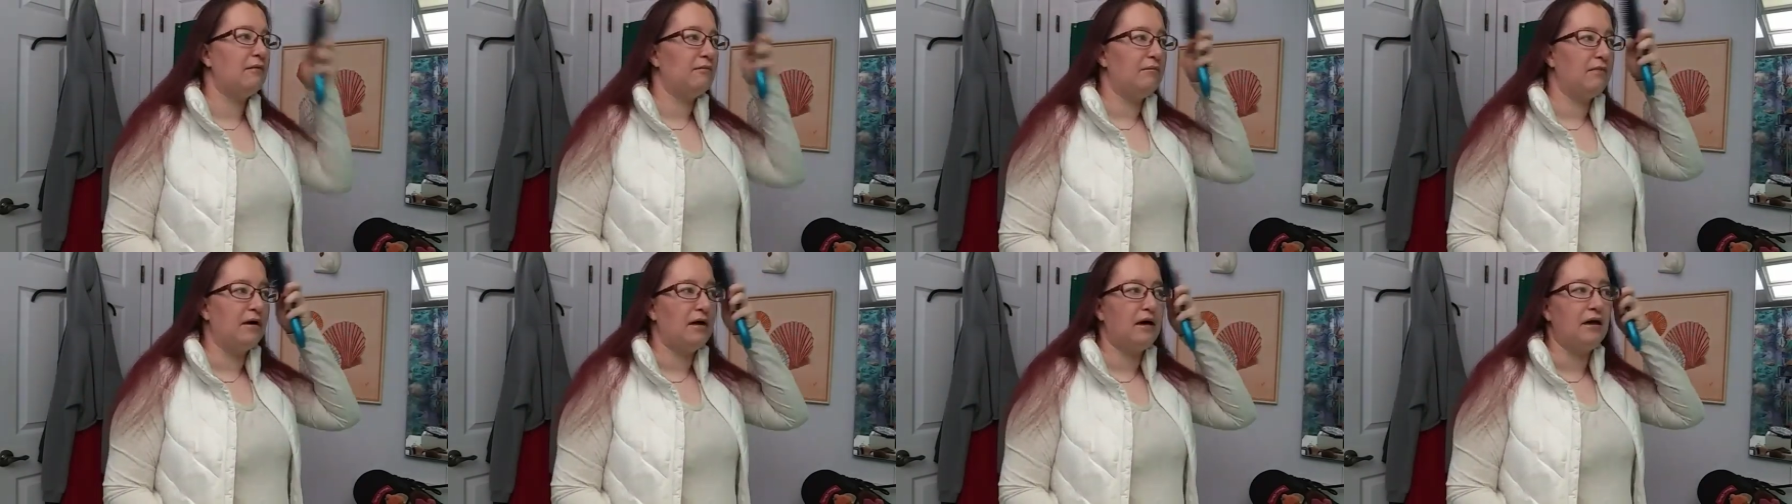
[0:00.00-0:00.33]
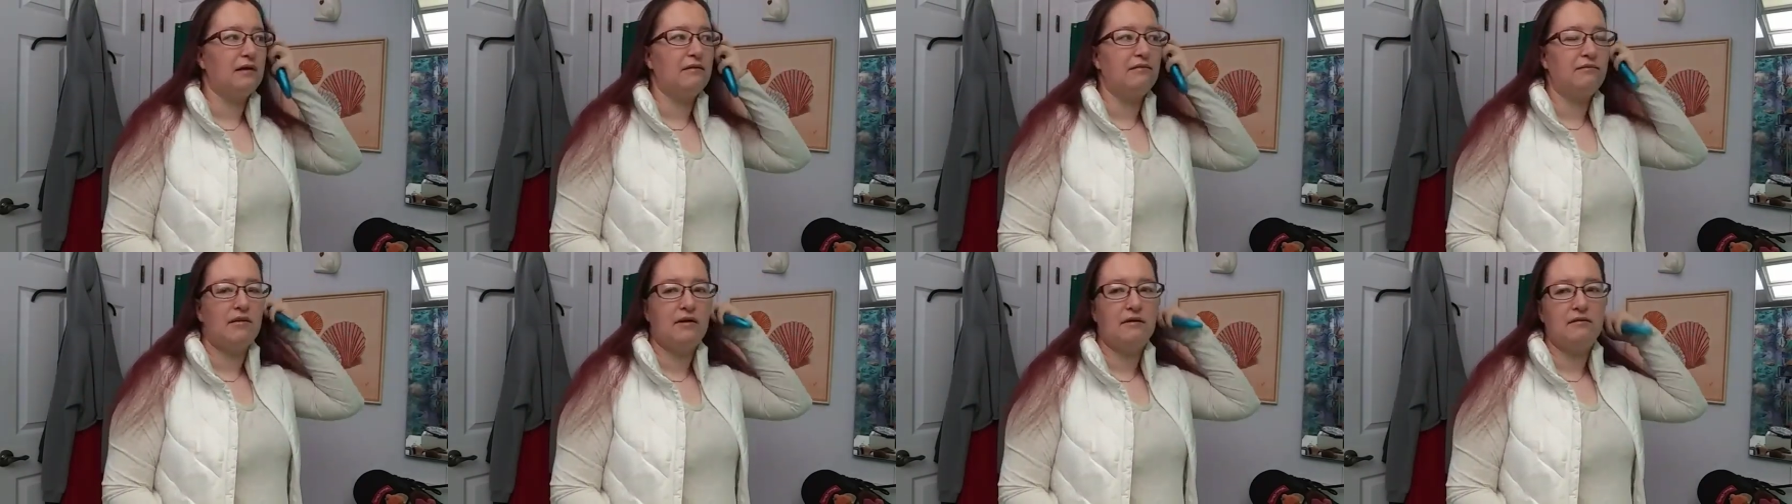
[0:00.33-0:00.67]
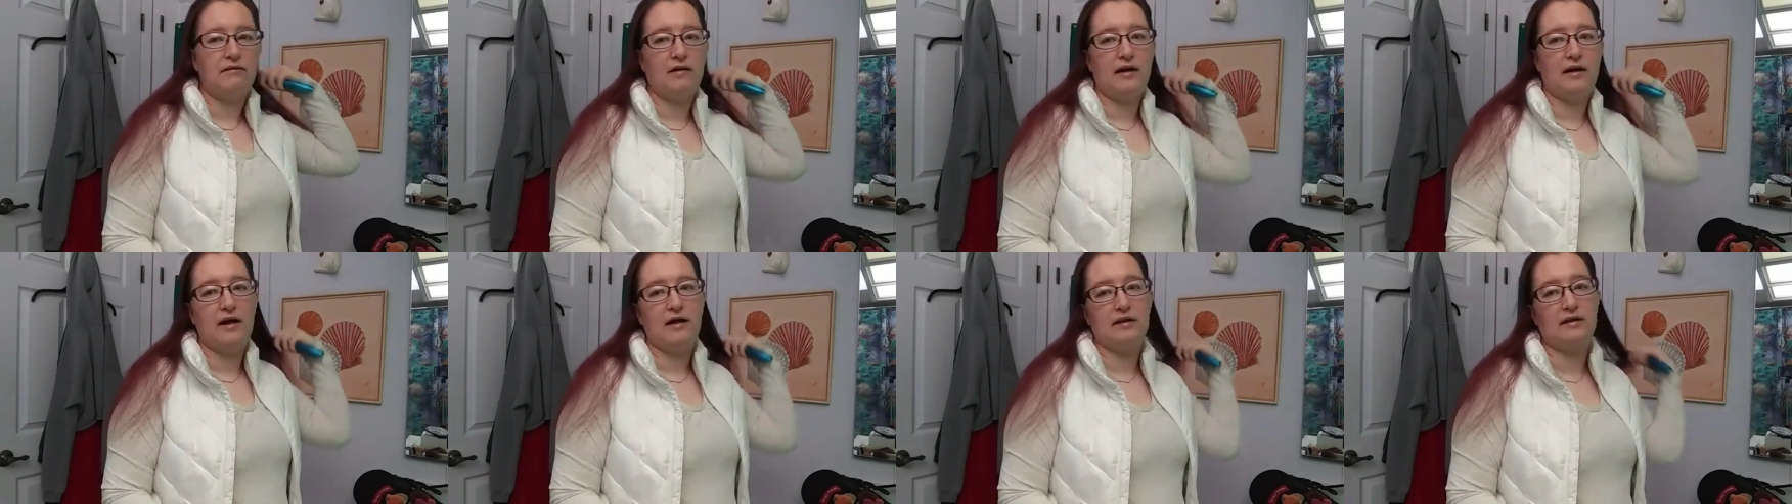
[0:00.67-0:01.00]
But fun
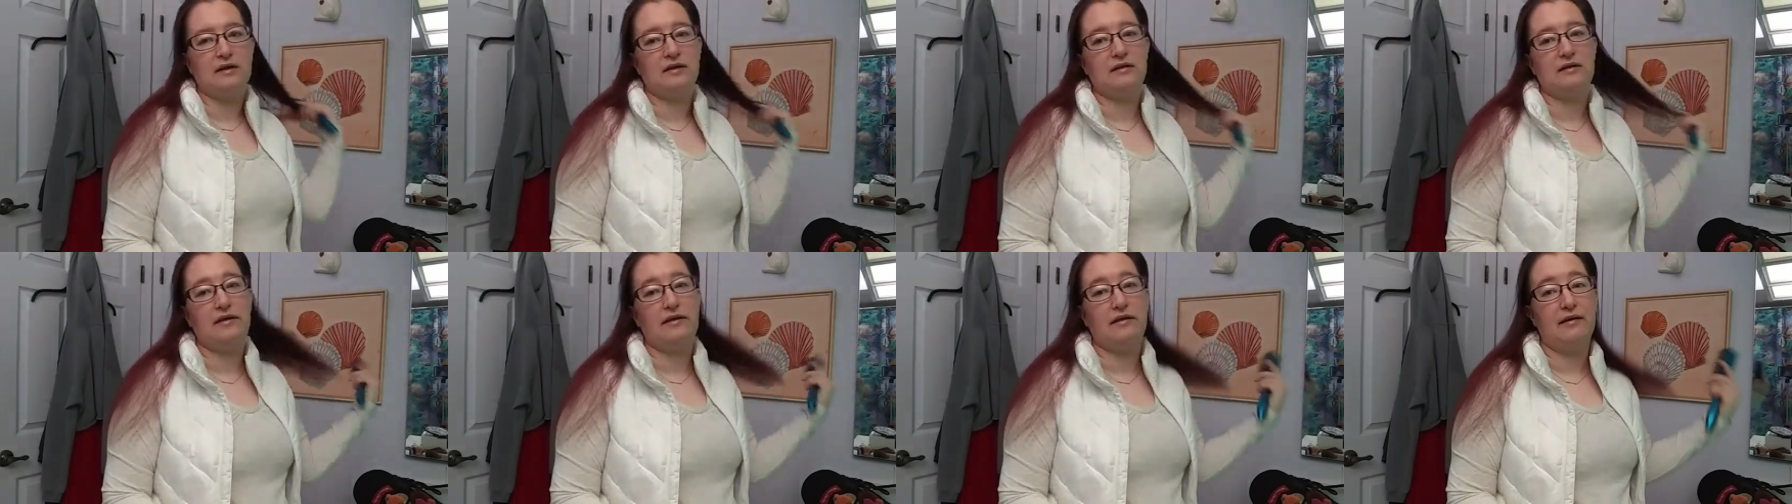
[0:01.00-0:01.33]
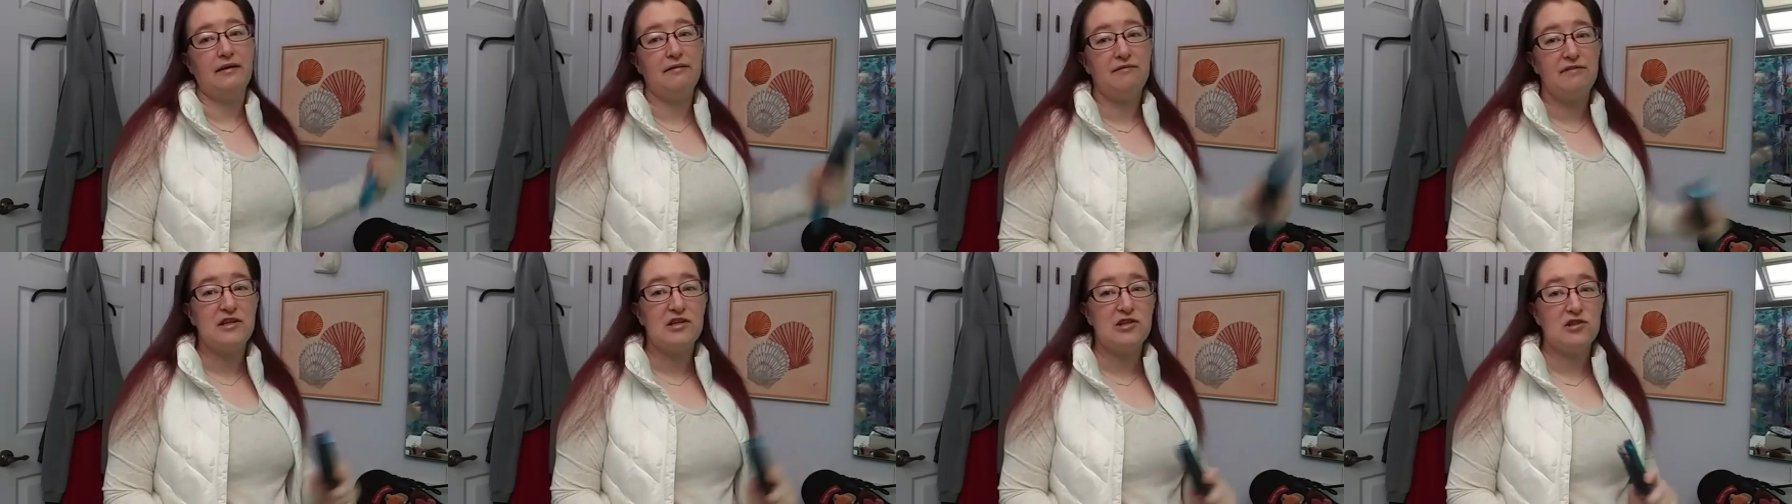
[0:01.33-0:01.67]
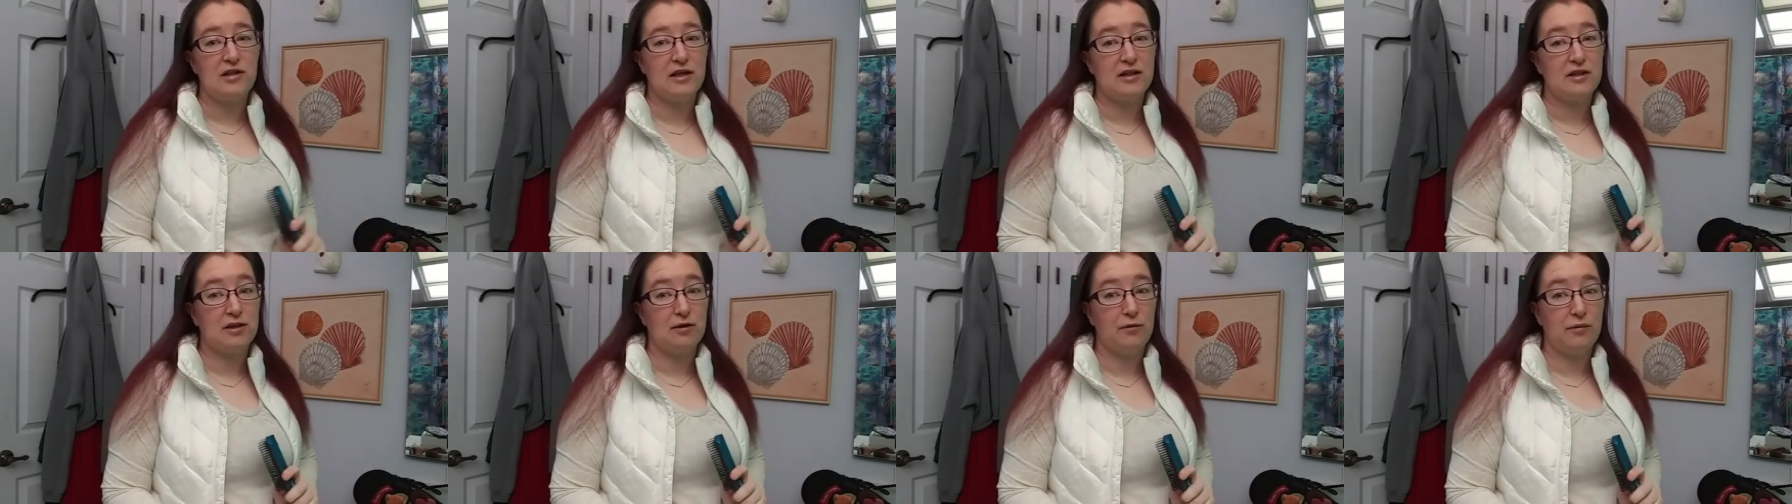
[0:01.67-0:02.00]
fact, Carrie Fisher
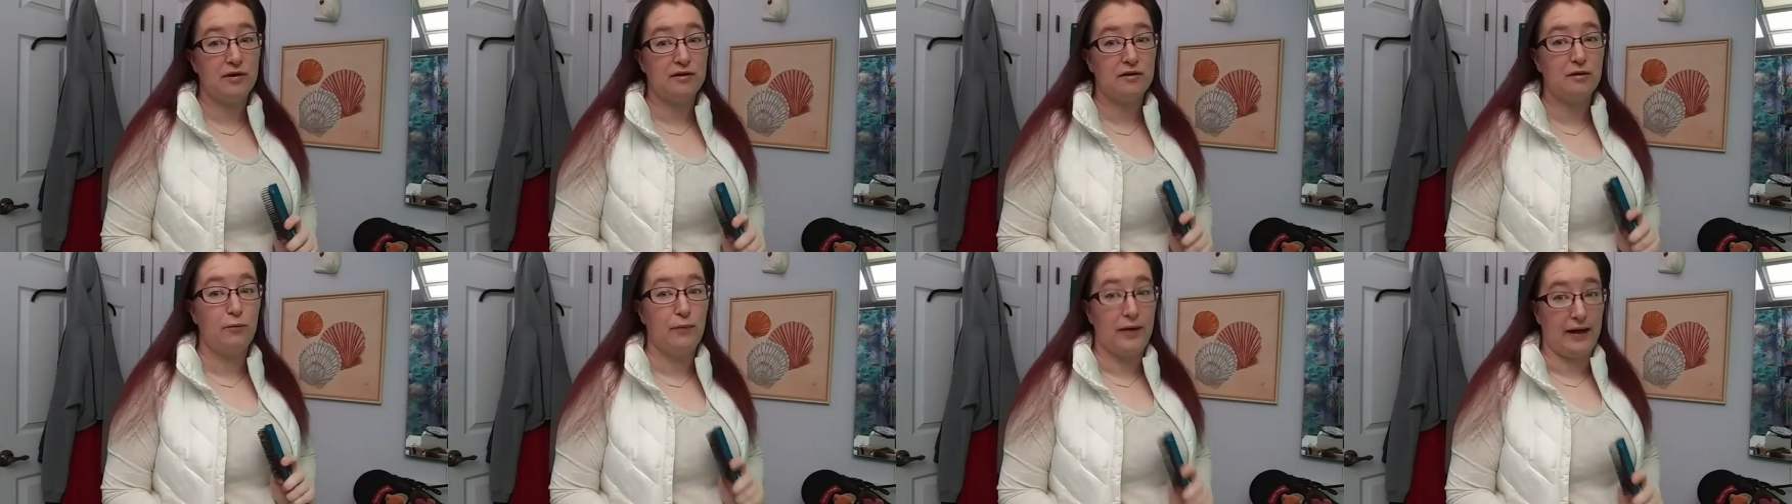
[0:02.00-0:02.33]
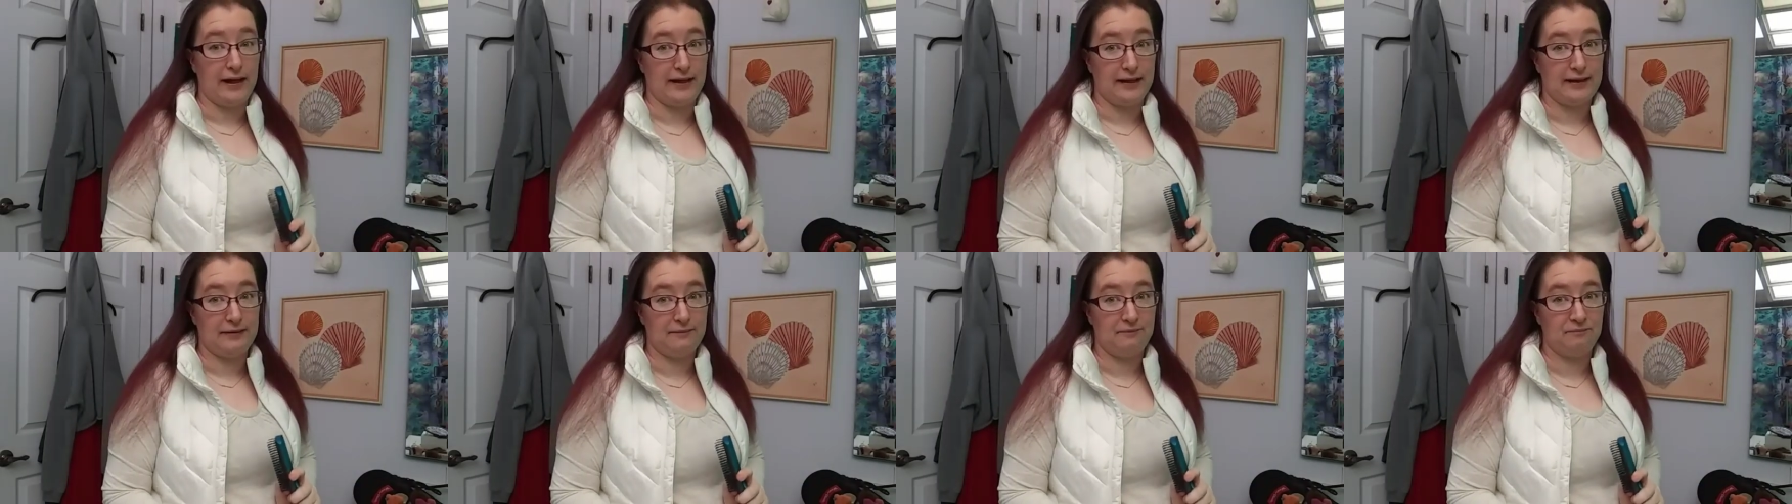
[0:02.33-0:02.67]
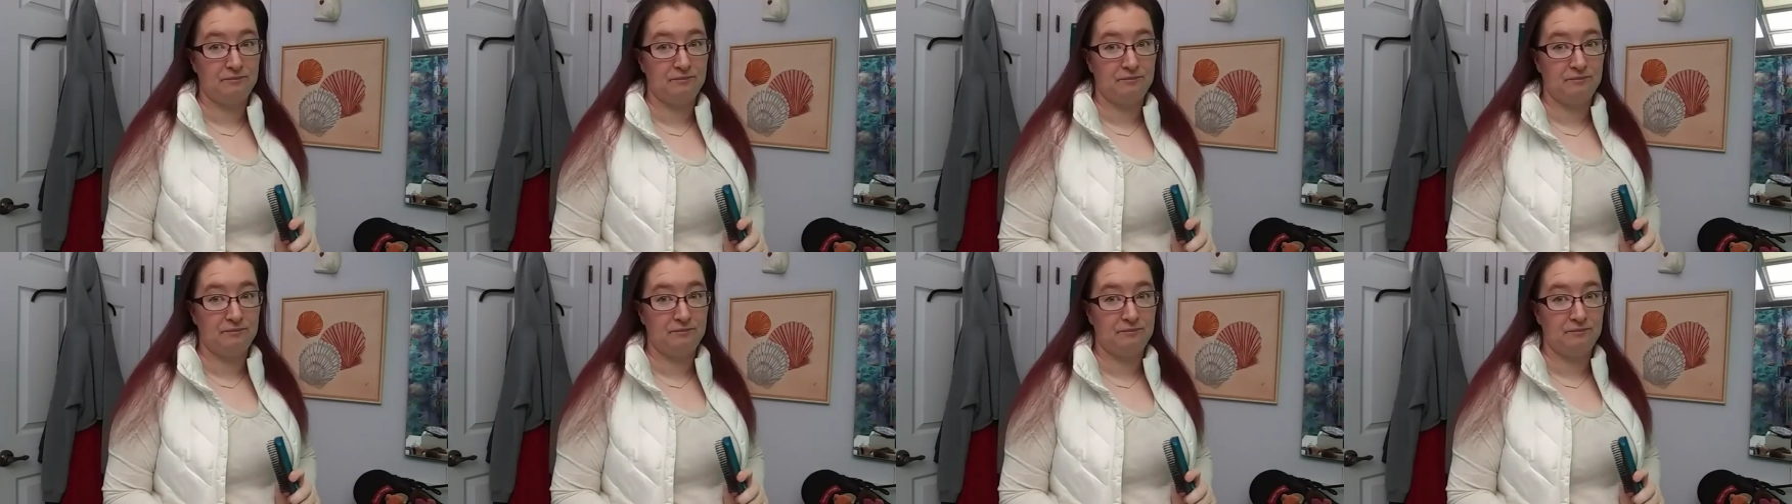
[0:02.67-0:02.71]
actually wears a wig.